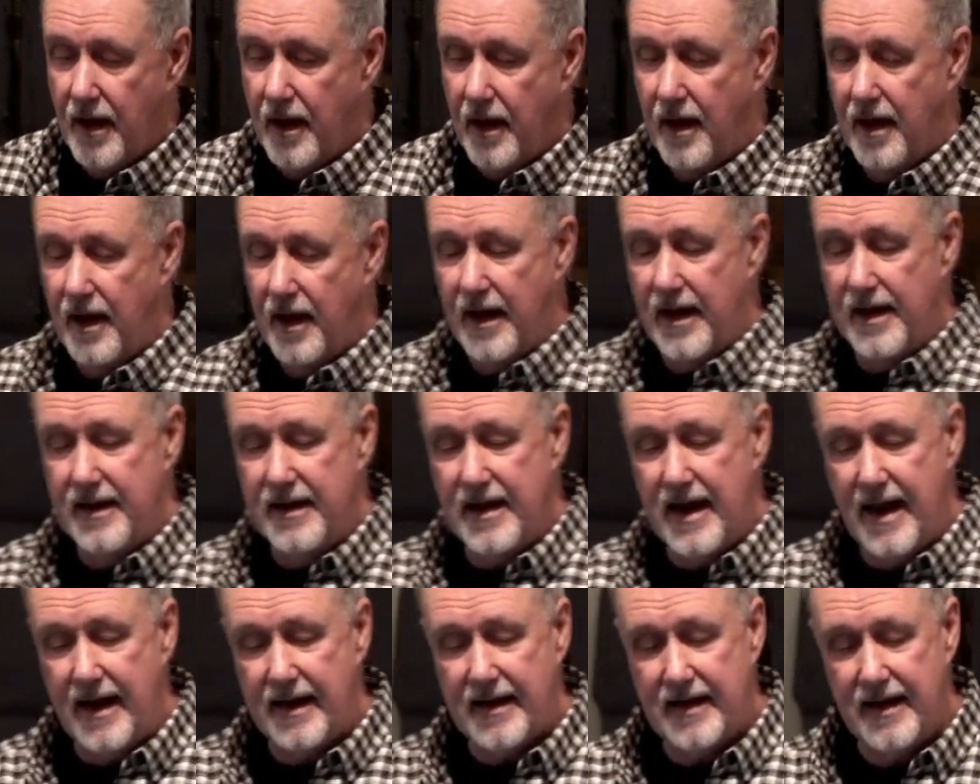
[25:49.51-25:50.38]
Uh, in
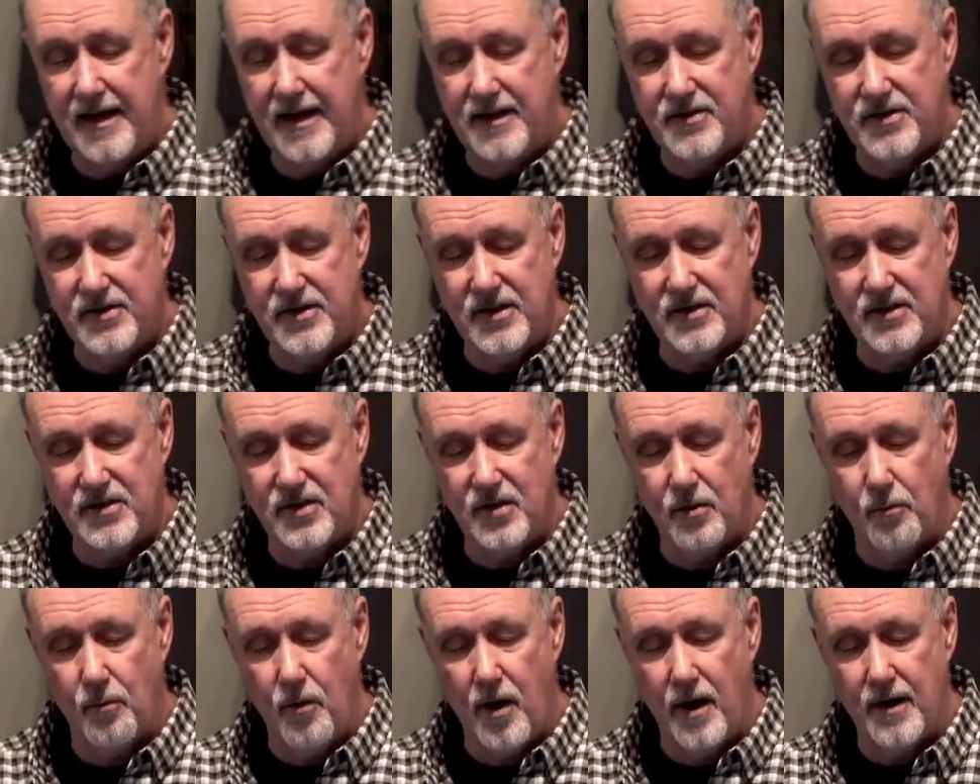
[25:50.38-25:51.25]
that case, just
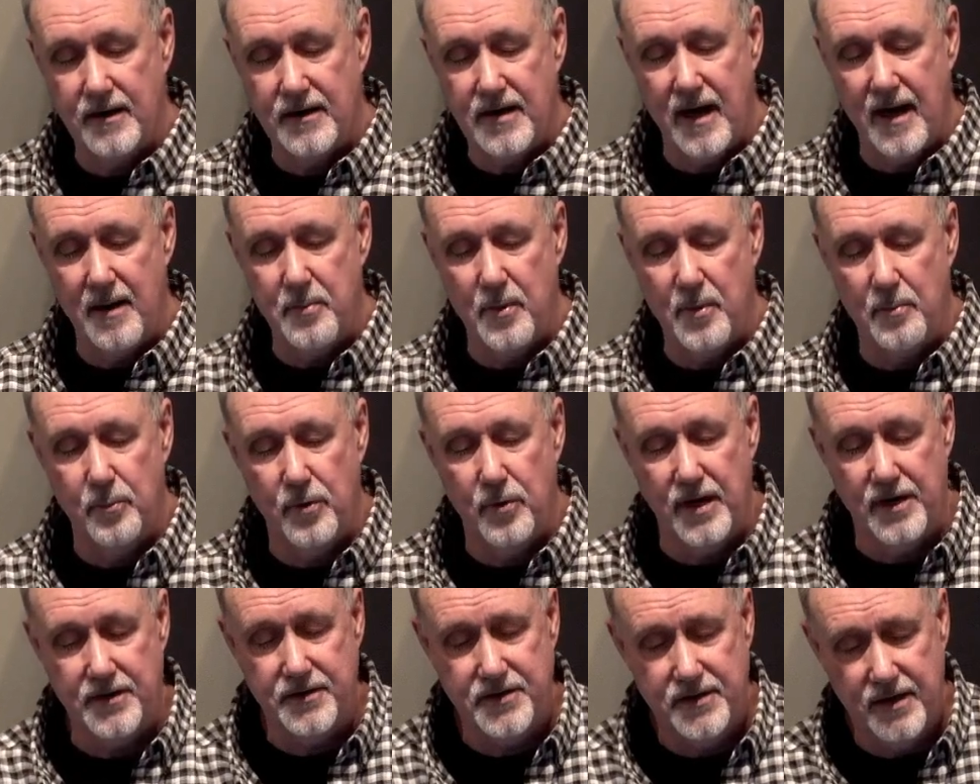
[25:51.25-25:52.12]
the wrong type of
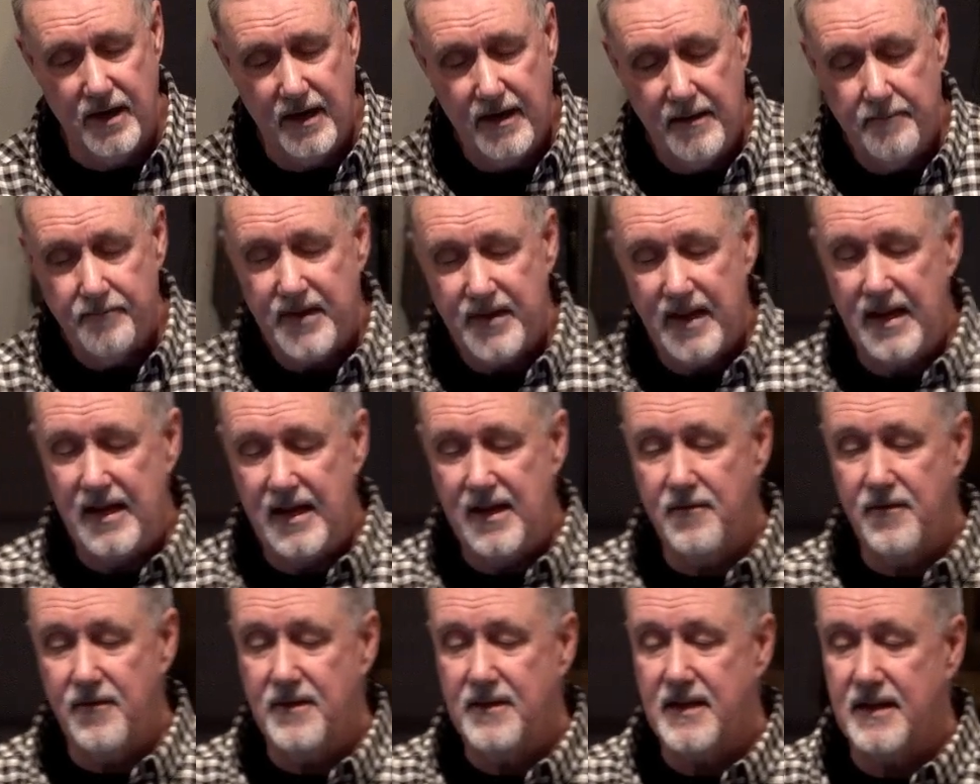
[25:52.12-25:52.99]
bridge.
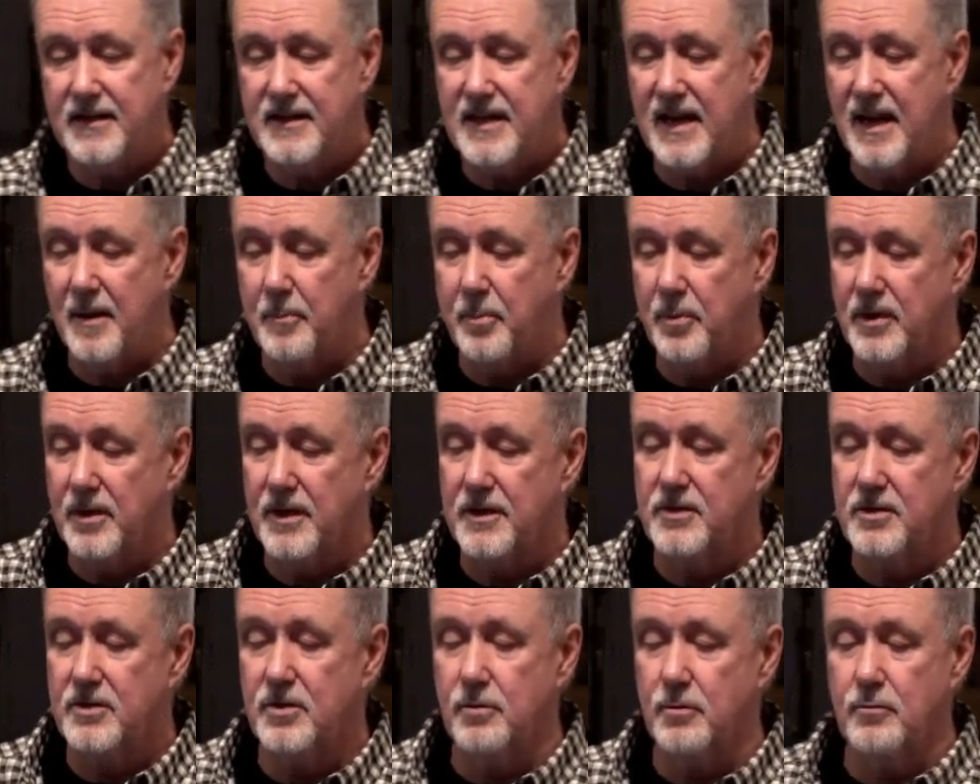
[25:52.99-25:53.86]
Even the temple
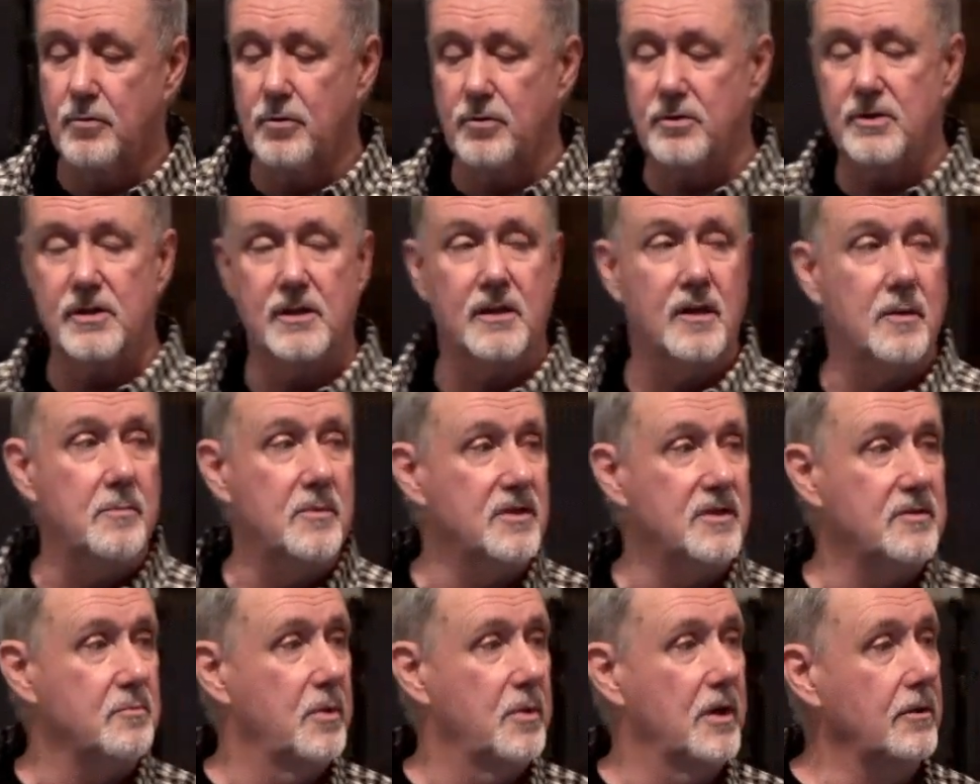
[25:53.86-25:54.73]
in Jerusalem
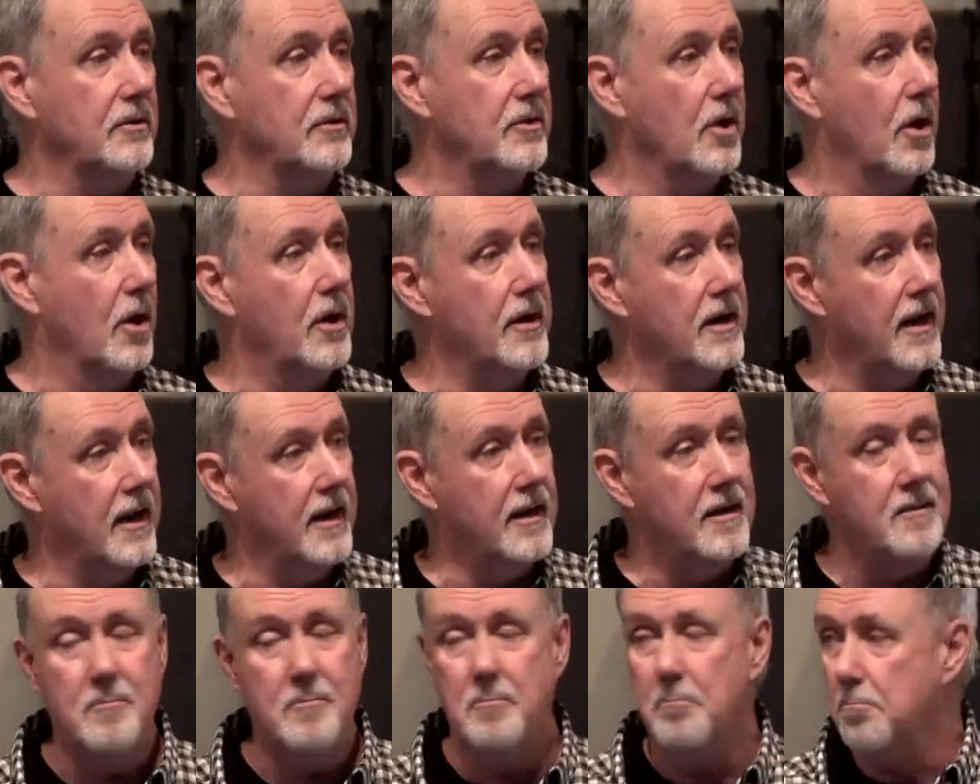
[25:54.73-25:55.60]
is built on
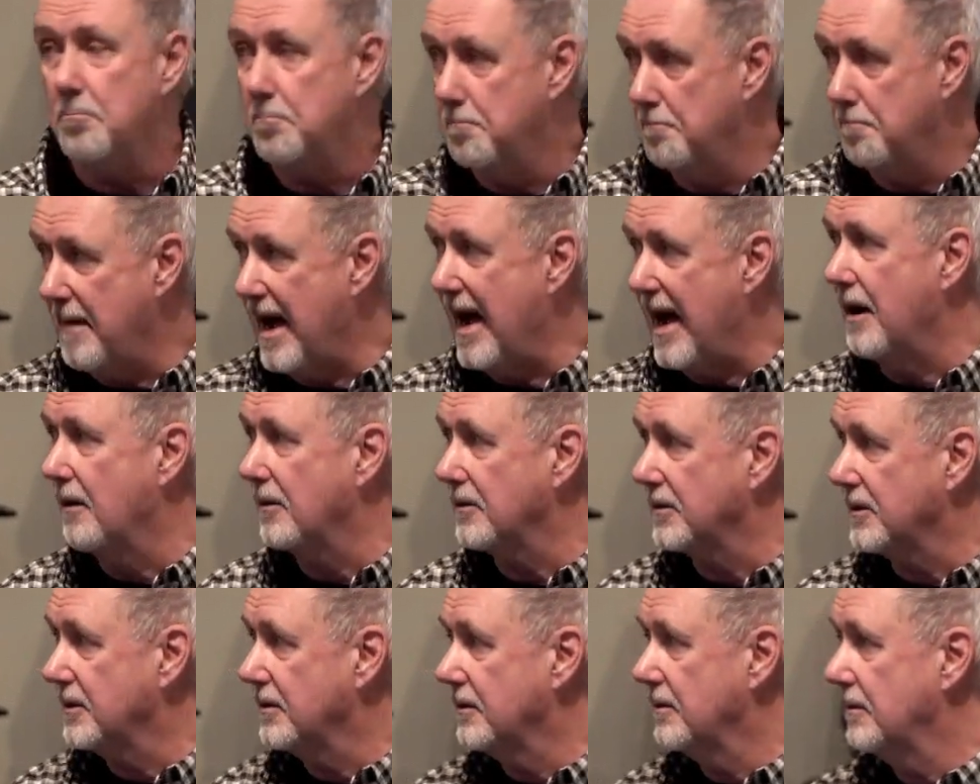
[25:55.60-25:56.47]
a
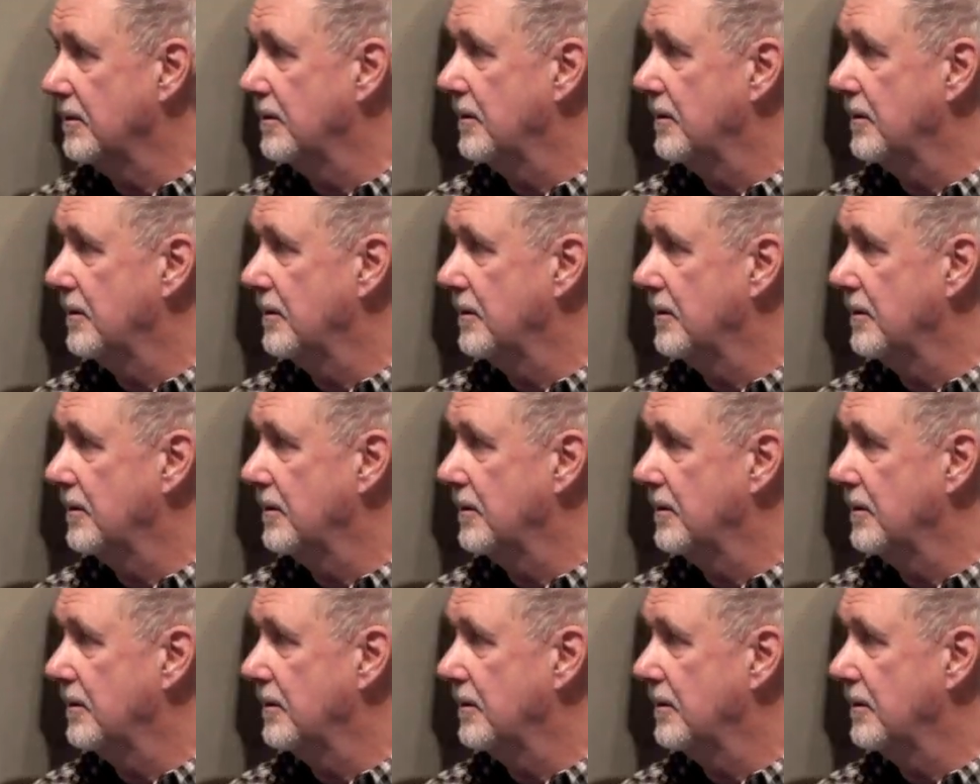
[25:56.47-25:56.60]
mount.